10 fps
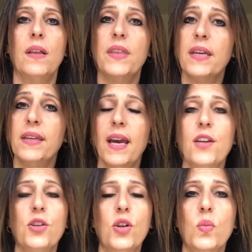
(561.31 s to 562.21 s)
that, yeah,
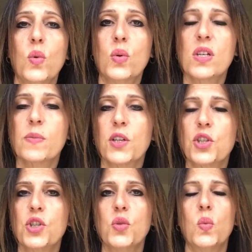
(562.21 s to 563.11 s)
you can walk as much
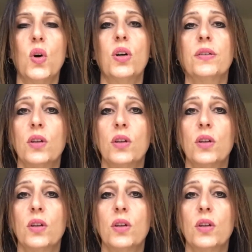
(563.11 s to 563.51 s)
as you want,